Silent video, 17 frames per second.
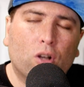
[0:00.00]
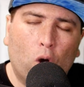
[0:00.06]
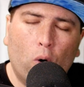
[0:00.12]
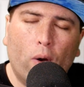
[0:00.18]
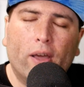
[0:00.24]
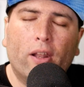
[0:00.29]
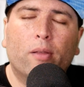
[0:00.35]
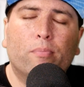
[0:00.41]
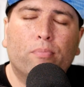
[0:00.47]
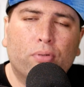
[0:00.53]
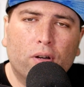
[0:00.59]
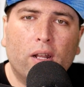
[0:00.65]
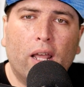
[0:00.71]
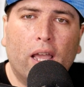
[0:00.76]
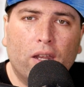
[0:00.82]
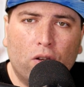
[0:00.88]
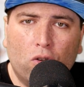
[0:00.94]
hey, go ahead
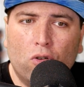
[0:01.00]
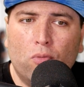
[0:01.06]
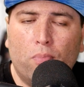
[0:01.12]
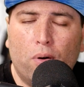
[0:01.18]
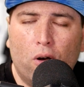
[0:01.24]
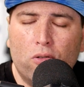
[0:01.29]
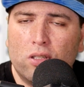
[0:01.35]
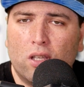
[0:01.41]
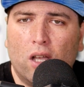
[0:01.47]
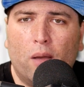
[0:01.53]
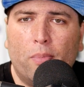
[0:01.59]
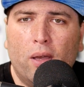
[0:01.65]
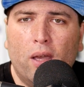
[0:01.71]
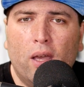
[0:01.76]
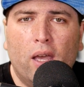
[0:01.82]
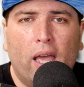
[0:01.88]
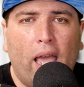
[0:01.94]
and put a new
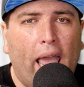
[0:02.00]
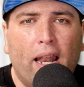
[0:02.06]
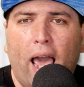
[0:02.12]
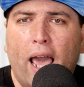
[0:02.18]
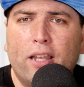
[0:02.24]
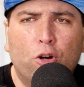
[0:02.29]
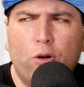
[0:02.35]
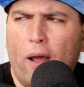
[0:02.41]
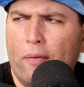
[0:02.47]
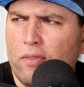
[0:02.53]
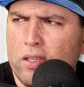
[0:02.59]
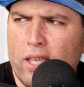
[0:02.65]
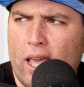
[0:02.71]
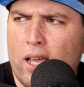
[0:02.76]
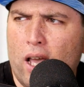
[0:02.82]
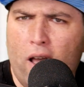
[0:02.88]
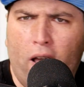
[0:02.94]
post up. And I
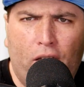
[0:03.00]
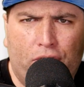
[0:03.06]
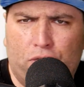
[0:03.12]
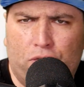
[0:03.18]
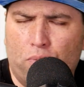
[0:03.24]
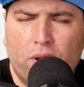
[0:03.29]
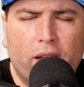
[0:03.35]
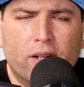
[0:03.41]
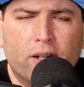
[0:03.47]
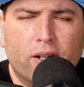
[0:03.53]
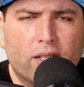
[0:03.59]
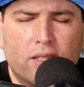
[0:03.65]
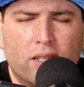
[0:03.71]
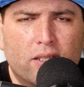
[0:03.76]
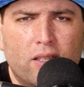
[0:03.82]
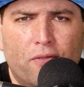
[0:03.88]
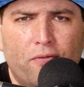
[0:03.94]
don't have to take three
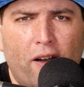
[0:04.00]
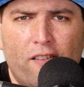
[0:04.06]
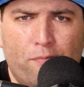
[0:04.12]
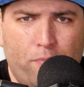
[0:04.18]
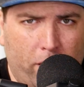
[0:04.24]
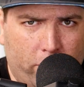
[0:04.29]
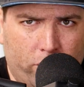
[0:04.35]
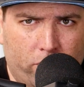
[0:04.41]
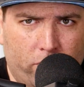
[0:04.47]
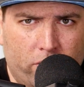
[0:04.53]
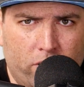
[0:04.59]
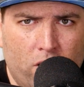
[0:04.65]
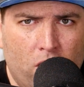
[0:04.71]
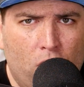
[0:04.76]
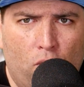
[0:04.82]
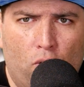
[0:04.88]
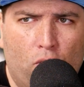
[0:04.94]
hundred sixty-five
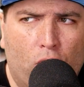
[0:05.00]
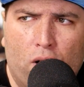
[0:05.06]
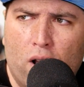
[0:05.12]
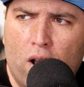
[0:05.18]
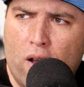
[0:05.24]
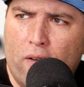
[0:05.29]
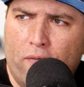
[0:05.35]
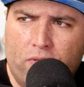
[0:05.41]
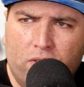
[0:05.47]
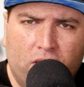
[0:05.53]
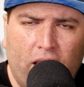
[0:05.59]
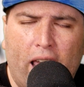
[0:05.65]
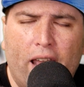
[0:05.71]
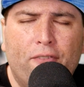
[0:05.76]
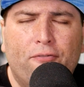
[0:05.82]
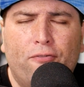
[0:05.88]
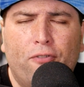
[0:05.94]
pictures or
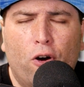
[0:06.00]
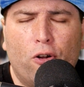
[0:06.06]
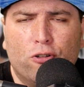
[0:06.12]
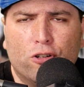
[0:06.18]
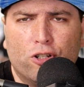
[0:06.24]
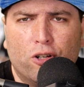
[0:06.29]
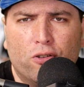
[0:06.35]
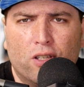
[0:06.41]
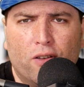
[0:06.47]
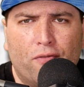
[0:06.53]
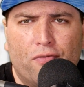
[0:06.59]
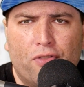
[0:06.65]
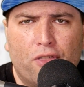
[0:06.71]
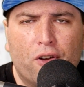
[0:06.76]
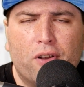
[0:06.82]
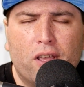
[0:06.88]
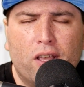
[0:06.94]
ten photo
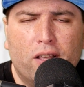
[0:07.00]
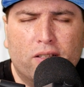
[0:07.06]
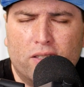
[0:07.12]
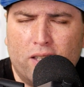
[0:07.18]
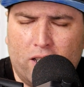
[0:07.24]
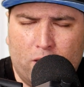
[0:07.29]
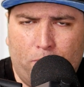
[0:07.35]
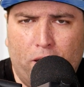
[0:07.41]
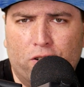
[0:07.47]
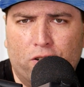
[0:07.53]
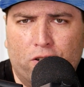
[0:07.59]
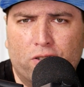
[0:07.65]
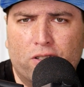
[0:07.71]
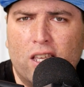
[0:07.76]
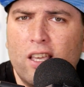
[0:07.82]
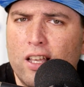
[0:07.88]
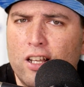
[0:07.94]
shoots of
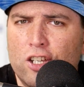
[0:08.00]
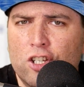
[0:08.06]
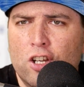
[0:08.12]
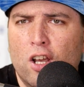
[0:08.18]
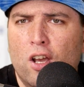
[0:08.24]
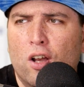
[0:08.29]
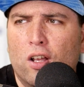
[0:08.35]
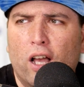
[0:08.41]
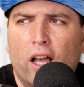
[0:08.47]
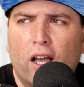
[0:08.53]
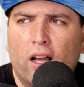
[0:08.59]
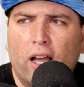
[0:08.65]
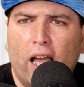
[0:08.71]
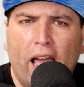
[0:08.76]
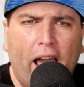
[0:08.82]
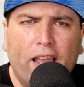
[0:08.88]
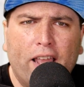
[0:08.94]
thirty-six pictures each.
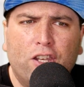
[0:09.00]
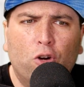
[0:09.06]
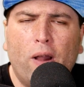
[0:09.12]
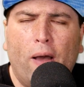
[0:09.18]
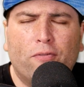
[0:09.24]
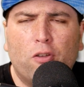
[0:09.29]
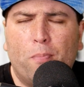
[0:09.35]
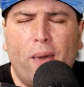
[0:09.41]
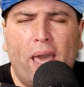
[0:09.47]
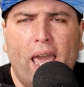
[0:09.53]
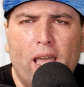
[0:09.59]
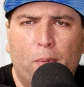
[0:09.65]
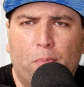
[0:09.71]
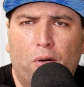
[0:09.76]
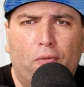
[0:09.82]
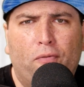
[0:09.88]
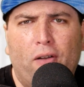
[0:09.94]
Uh, I don't have
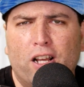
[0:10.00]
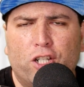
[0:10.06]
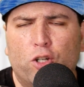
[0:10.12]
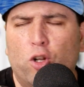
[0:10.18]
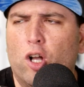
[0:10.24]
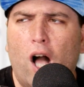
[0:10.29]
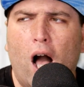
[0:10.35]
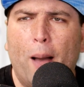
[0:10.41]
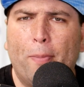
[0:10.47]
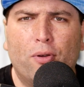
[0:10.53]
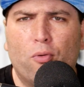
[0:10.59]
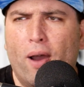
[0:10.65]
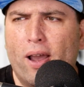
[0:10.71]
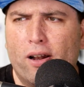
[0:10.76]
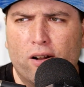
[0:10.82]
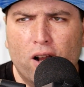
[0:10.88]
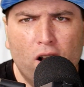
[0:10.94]
to pay a professional
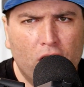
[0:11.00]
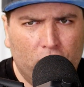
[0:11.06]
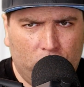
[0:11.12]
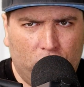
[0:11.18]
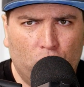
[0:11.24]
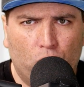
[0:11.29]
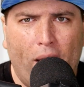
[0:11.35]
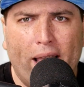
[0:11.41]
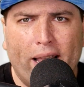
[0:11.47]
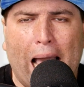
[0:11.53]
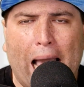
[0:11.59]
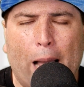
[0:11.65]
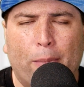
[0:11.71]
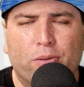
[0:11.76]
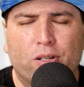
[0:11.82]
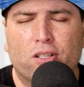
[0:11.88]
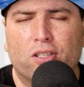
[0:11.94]
copywriter to
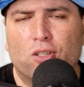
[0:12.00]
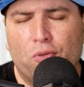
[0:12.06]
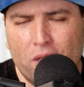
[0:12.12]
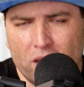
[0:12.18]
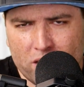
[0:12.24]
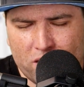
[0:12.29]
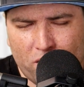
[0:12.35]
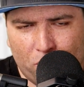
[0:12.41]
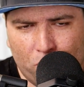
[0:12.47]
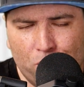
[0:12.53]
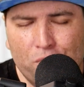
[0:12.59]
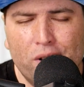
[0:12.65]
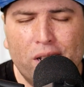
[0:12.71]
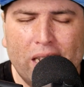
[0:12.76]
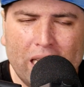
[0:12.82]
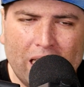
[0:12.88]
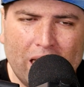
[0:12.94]
write captions. So this
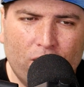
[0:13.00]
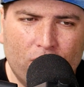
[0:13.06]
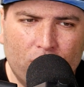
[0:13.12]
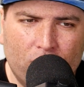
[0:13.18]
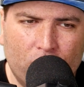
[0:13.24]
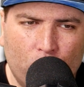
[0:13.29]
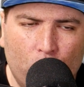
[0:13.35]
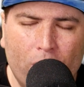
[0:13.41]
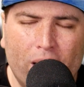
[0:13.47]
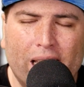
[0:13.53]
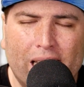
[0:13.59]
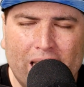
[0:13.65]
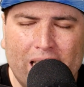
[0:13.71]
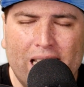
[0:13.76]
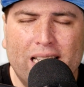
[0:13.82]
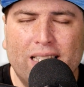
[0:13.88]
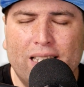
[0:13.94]
is a really
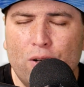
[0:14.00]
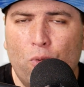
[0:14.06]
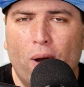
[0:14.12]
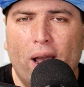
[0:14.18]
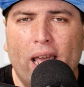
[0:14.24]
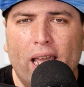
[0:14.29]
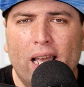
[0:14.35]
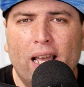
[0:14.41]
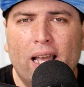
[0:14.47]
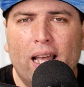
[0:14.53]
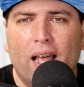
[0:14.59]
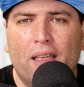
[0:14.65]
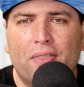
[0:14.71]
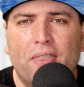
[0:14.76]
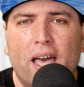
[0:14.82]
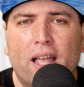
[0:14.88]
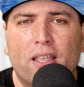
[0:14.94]
quick and easy
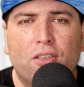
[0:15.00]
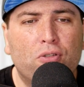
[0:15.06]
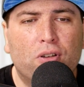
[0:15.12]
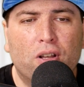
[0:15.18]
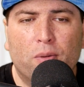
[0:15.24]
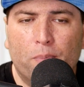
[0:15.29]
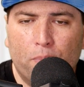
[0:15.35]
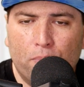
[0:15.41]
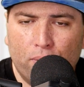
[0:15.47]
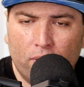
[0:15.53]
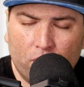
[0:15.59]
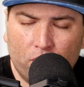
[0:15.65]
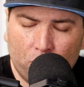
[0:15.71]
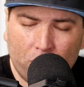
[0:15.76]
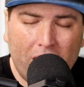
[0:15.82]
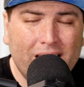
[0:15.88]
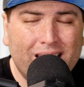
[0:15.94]
way that you can
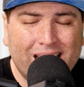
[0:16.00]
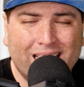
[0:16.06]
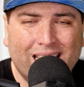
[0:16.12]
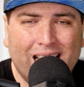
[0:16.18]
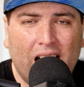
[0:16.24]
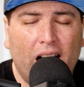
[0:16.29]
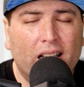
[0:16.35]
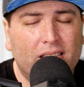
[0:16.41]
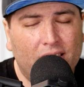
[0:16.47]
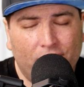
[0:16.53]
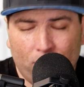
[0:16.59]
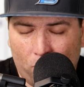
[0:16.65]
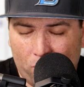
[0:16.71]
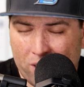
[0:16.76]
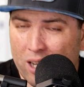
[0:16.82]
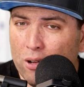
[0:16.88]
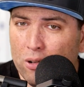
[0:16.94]
pr create this
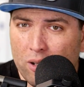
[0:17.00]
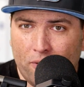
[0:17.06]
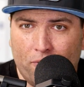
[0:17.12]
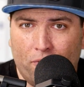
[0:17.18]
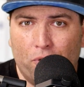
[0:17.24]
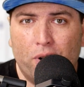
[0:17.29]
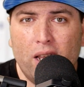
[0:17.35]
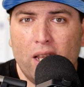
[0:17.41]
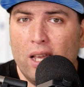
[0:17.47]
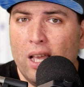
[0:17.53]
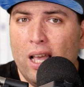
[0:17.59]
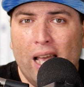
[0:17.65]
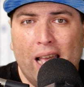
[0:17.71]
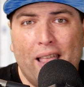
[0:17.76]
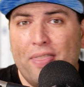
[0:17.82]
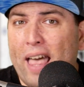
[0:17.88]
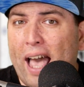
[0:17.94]
content for nearly
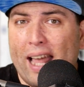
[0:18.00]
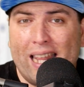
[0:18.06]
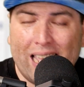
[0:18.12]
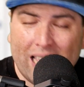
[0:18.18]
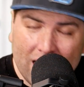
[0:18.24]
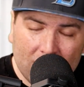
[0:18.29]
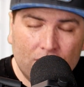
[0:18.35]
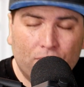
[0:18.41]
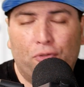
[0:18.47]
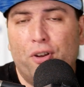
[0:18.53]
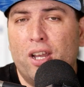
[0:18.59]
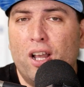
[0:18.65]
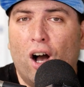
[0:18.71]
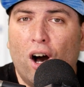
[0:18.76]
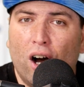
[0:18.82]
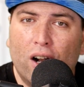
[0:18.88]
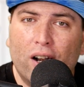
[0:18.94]
free that
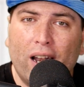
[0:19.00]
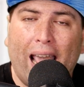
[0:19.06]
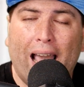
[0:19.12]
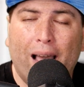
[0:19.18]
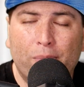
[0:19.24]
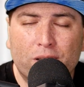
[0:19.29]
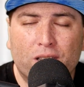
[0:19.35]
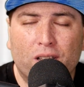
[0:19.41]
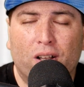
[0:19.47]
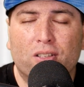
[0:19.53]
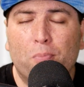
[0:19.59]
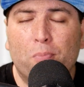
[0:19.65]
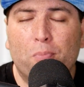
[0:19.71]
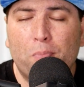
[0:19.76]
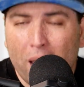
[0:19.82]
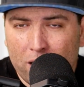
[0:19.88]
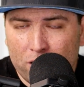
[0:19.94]
is free on
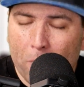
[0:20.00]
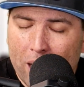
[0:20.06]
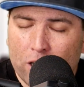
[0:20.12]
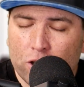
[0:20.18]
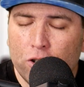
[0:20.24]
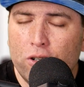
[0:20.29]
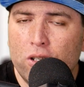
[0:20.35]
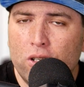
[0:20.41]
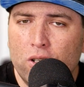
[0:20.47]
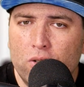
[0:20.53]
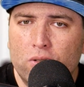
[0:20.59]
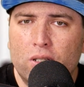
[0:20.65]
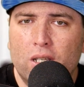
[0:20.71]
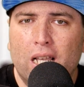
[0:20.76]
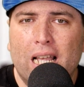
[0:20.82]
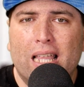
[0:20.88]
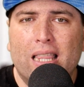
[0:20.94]
Amazon. So make sure
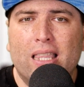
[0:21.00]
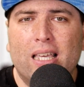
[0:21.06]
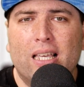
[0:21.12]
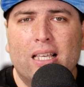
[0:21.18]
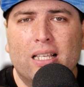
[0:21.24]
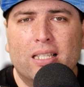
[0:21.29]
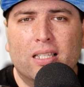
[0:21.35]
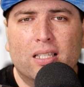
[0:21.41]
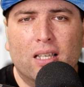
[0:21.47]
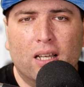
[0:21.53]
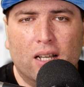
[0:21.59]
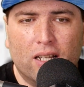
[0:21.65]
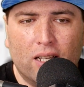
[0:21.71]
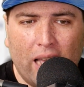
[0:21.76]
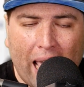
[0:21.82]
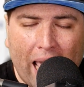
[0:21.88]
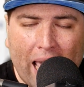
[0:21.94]
to use
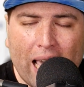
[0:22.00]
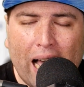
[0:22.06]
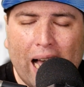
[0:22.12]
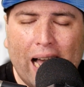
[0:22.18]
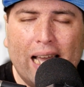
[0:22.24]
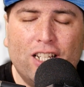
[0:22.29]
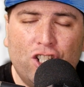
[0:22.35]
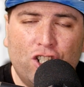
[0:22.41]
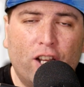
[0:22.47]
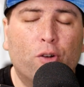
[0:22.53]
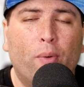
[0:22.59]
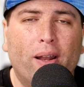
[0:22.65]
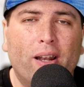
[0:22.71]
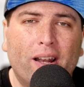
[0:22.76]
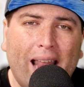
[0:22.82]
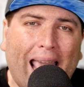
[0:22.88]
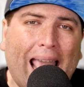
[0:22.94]
these uh, A I
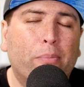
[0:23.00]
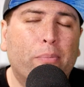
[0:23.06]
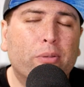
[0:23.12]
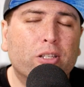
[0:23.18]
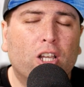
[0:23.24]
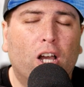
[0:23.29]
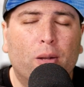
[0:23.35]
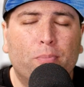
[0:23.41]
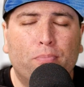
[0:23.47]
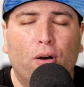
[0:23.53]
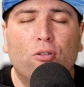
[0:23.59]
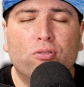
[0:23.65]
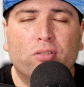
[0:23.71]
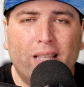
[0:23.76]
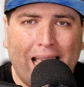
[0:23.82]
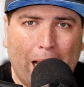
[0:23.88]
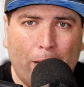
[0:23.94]
generated
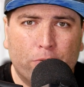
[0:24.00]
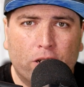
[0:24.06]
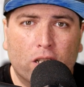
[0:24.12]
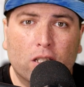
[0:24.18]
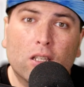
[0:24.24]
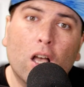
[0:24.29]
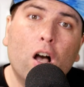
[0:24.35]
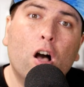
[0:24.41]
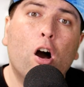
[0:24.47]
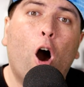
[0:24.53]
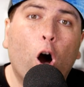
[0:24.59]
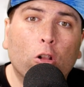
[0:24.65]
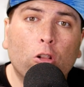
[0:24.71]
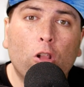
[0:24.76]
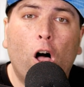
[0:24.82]
Amazon post captions